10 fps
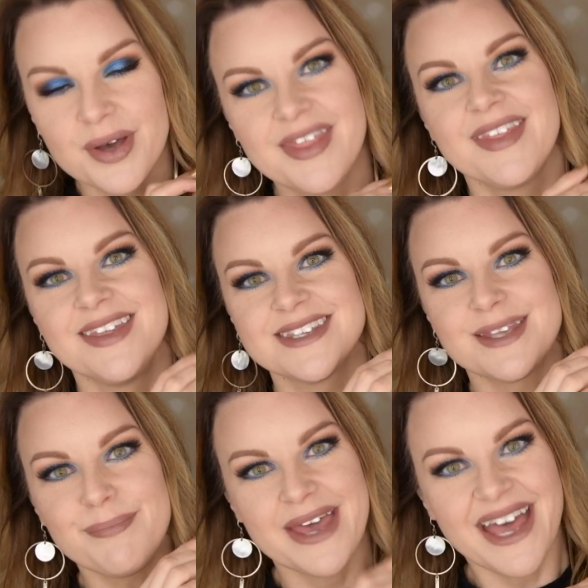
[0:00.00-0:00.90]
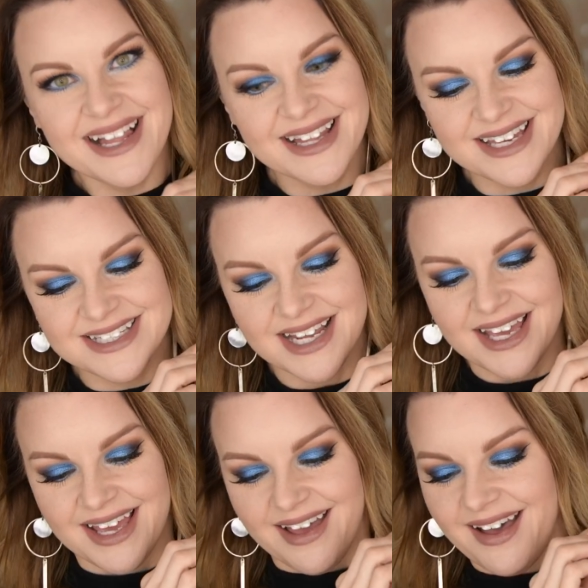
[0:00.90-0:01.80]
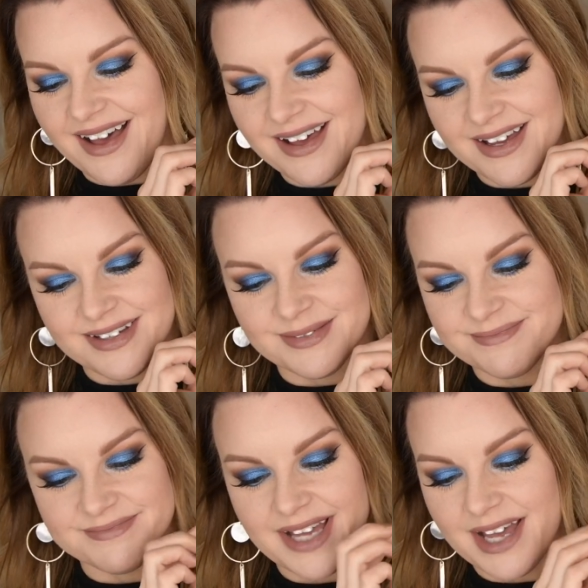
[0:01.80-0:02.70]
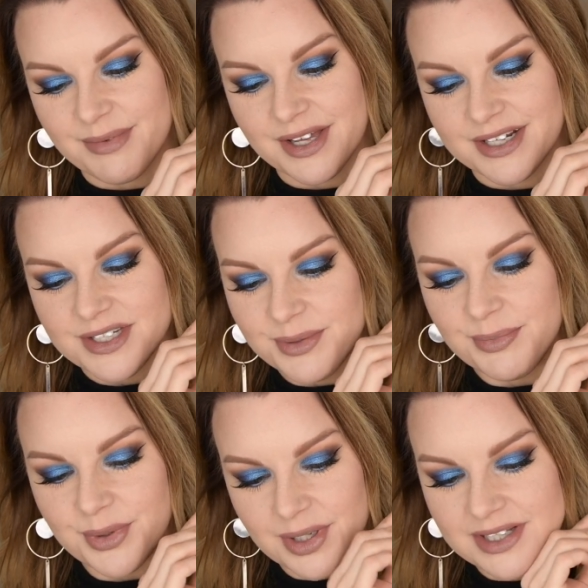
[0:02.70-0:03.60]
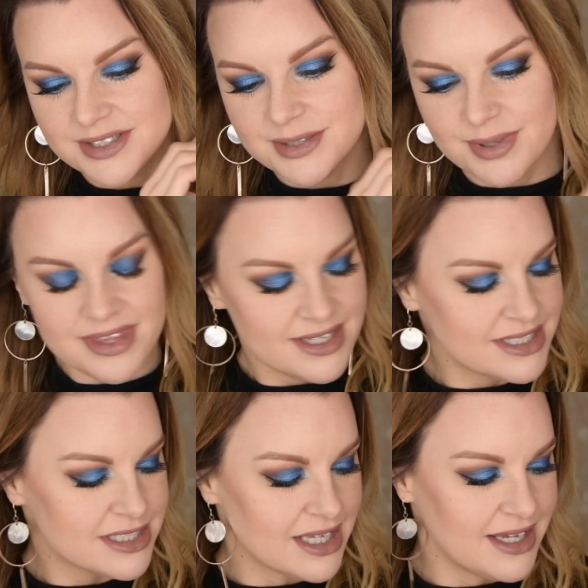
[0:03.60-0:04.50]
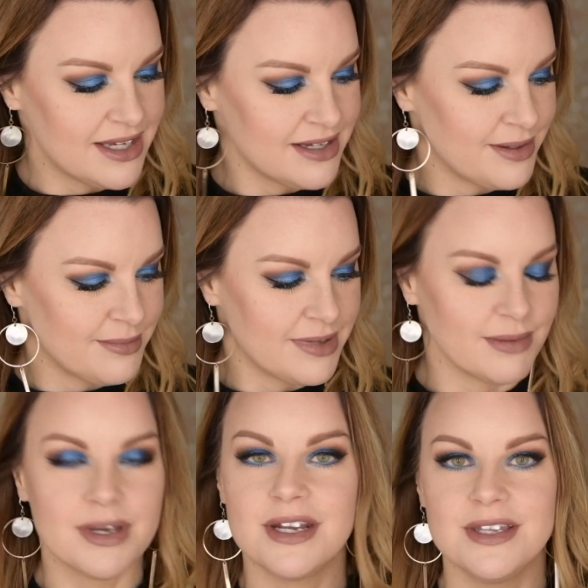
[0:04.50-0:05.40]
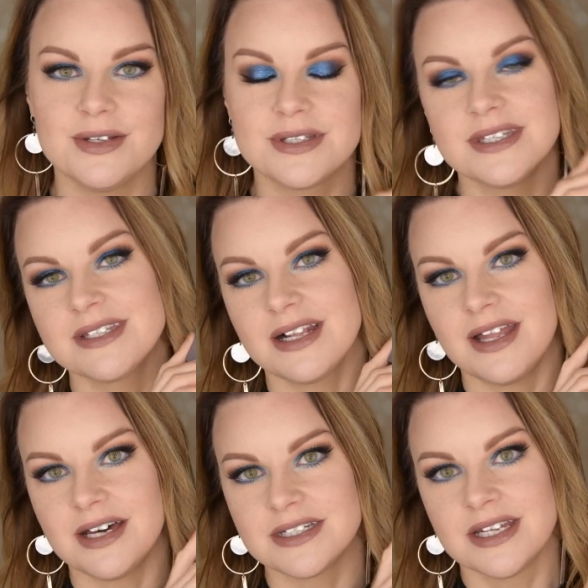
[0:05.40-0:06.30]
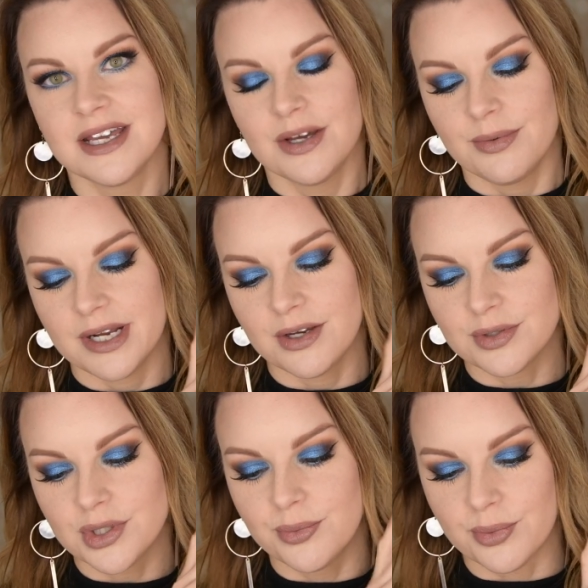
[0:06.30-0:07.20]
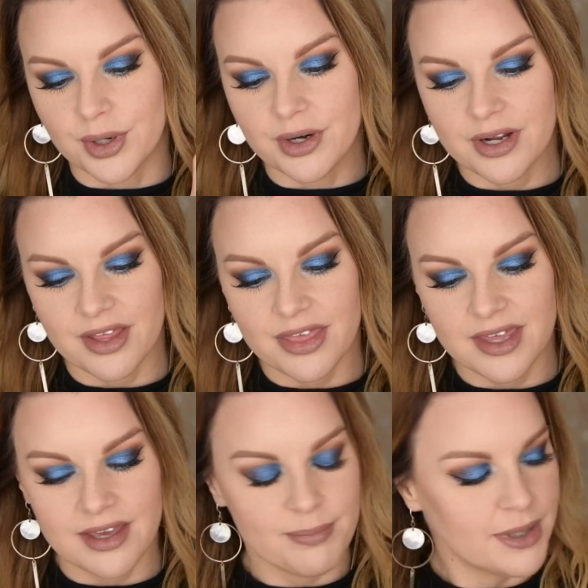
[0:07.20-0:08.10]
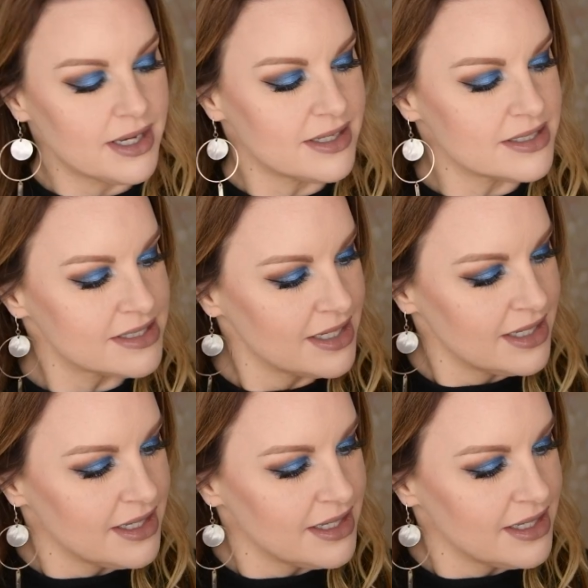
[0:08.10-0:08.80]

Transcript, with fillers: with this palette. Um, I'm gonna do more looks with this. Um, I'm gonna use this a lot when I go to work, I think, because